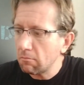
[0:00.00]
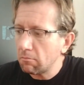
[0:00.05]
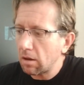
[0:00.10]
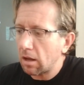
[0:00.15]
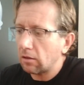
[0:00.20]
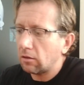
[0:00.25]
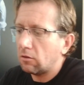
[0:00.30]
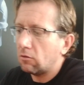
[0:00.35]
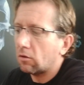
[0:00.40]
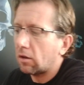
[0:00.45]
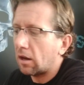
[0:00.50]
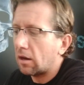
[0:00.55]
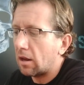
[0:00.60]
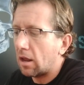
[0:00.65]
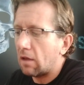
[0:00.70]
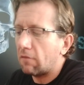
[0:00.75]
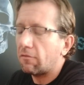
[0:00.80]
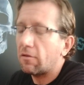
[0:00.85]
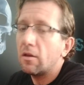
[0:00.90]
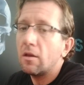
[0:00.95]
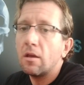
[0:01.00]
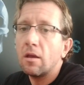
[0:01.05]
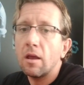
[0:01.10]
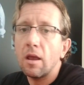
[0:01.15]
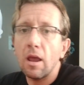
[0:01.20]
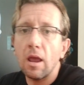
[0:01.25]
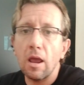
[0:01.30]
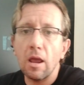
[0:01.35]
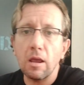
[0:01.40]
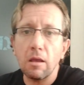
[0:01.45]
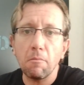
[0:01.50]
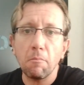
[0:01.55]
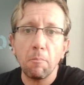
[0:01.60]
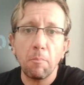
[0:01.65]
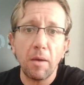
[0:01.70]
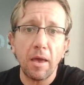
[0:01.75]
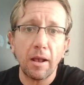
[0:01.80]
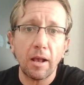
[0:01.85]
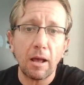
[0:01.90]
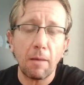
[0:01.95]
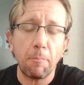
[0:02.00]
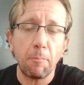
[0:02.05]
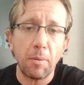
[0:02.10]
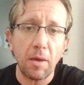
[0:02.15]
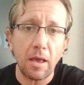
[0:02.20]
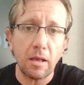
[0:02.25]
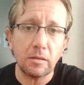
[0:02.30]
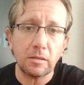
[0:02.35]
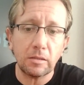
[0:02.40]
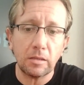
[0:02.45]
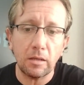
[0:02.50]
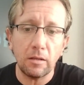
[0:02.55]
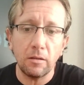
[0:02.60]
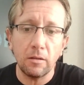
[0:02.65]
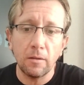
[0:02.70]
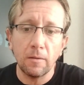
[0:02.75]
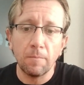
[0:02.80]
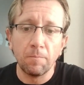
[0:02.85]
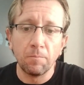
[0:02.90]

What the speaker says: but you can have a backup pencil,